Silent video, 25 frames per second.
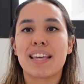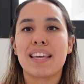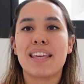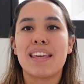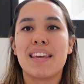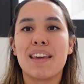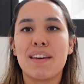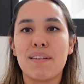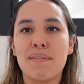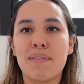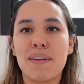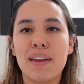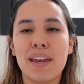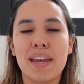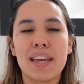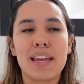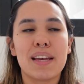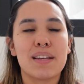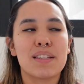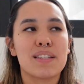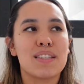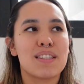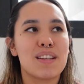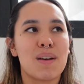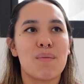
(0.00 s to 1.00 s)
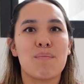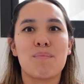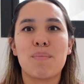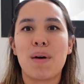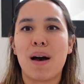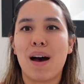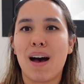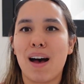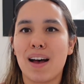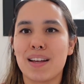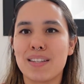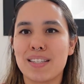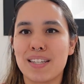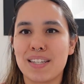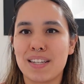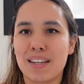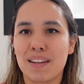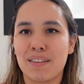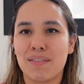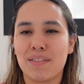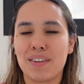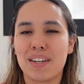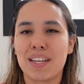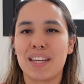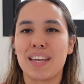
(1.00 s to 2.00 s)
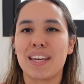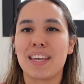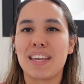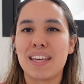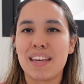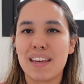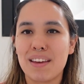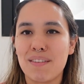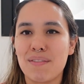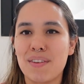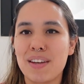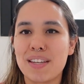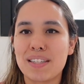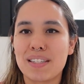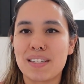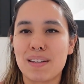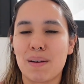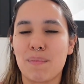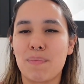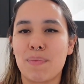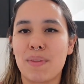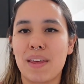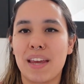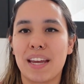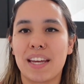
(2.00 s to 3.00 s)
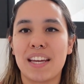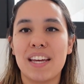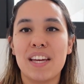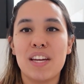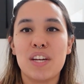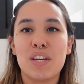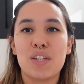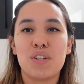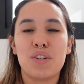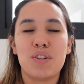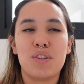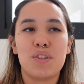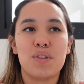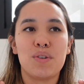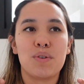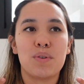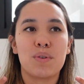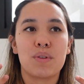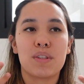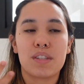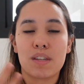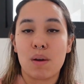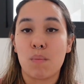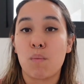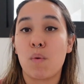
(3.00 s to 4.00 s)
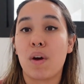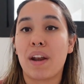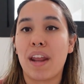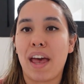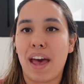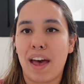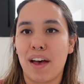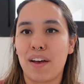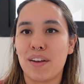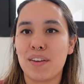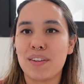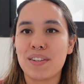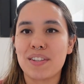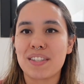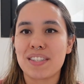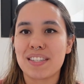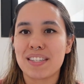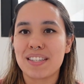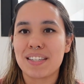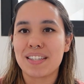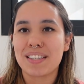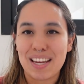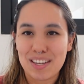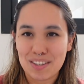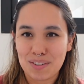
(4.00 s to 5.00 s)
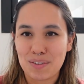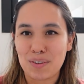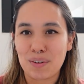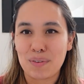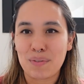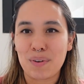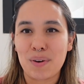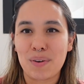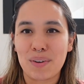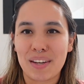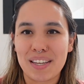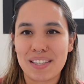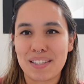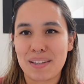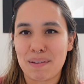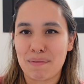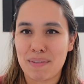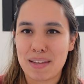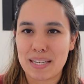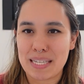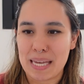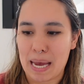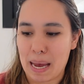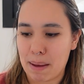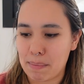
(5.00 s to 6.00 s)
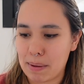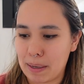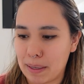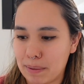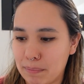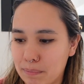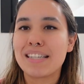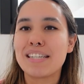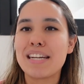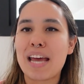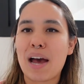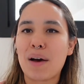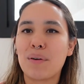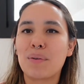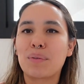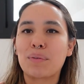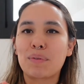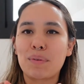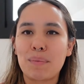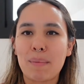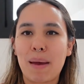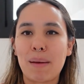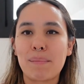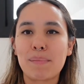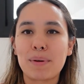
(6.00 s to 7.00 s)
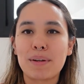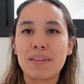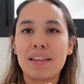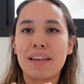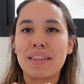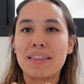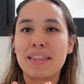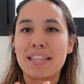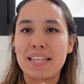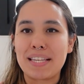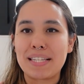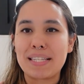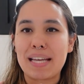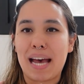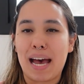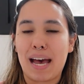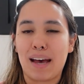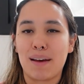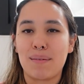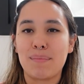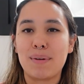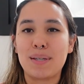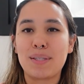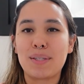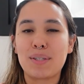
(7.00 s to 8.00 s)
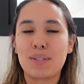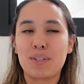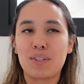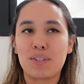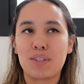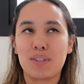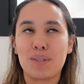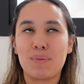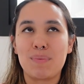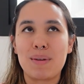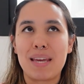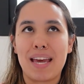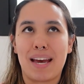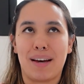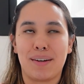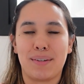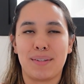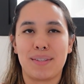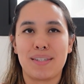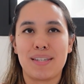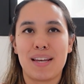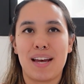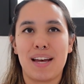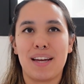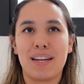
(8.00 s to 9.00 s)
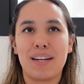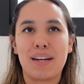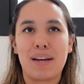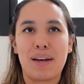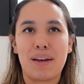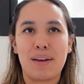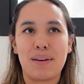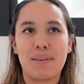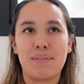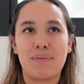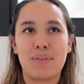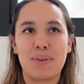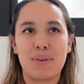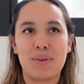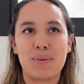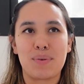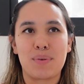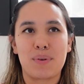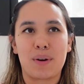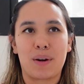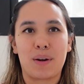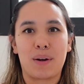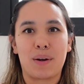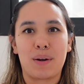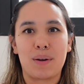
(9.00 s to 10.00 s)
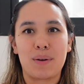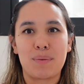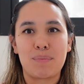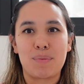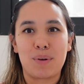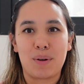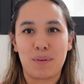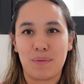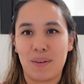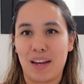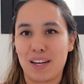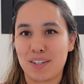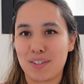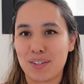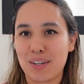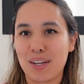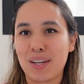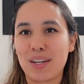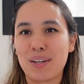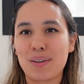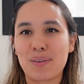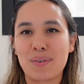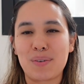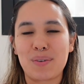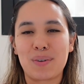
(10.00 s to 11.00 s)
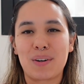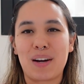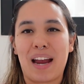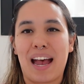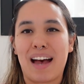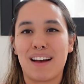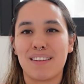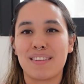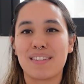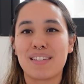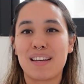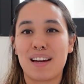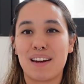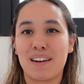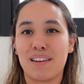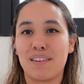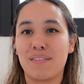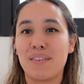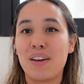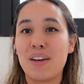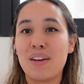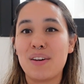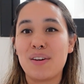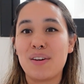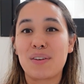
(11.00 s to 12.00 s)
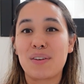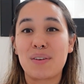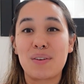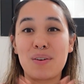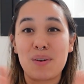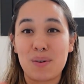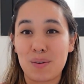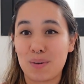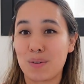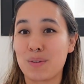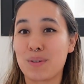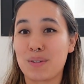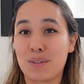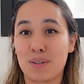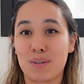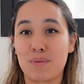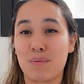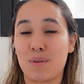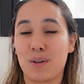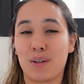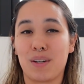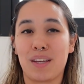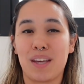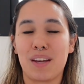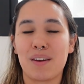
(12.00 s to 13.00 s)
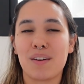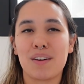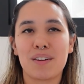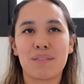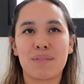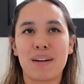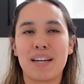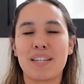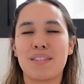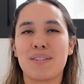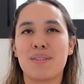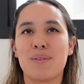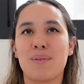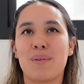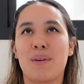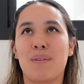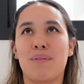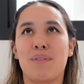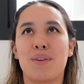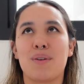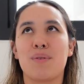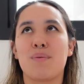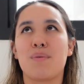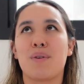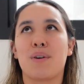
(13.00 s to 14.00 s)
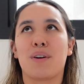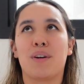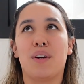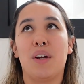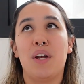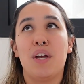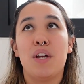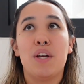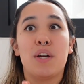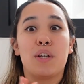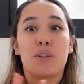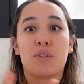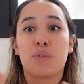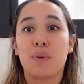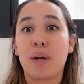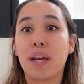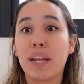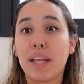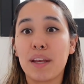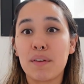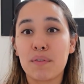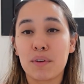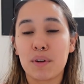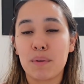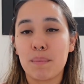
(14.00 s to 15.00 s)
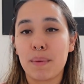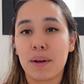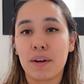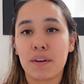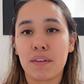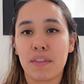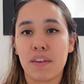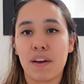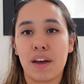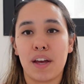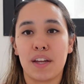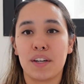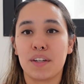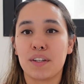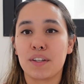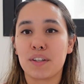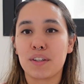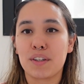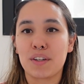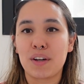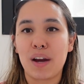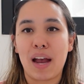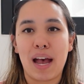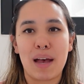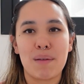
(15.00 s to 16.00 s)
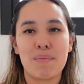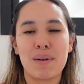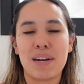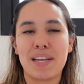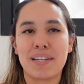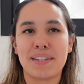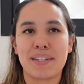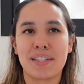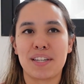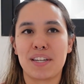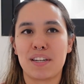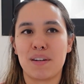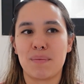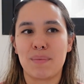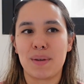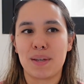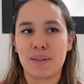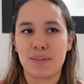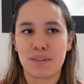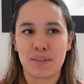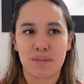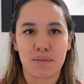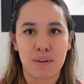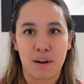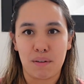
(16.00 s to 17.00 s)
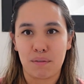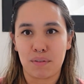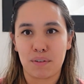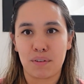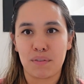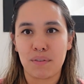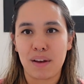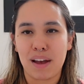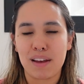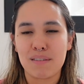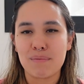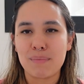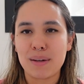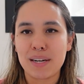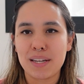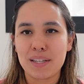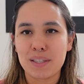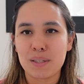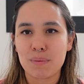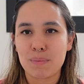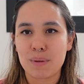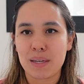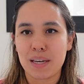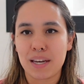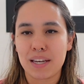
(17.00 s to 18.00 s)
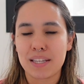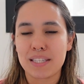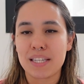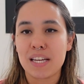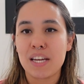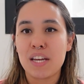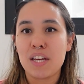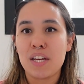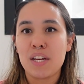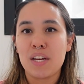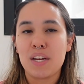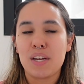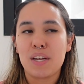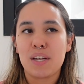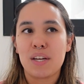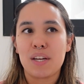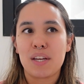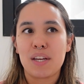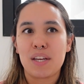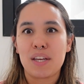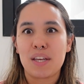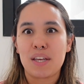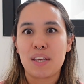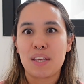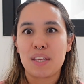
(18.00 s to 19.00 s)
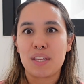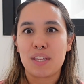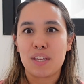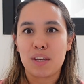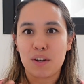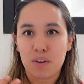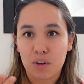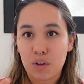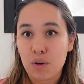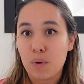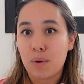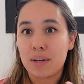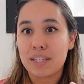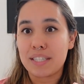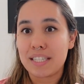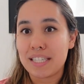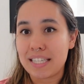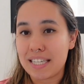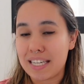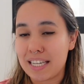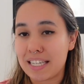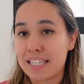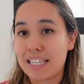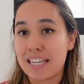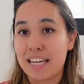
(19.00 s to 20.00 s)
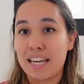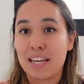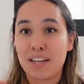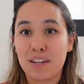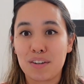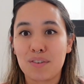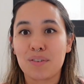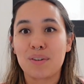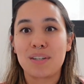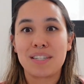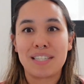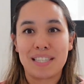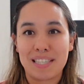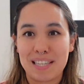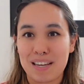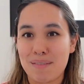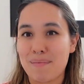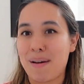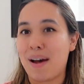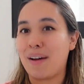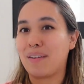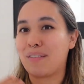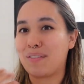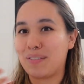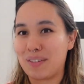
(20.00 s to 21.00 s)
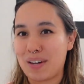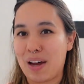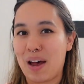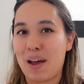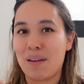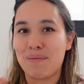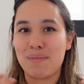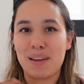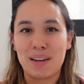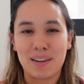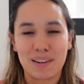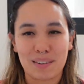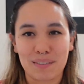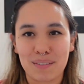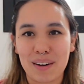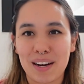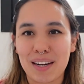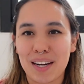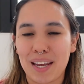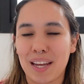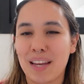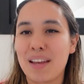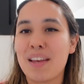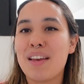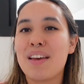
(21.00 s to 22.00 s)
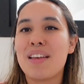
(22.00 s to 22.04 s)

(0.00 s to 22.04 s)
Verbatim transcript: giving some positivity, giving something to someone else is your focus of this habit. Now, remember that these habits should be outside of your profession or outside of goals you're working on, right? So if you are training for a marathon, your habit isn't going to be to run for five minutes because you're going to need to increase the amount of time that you're running.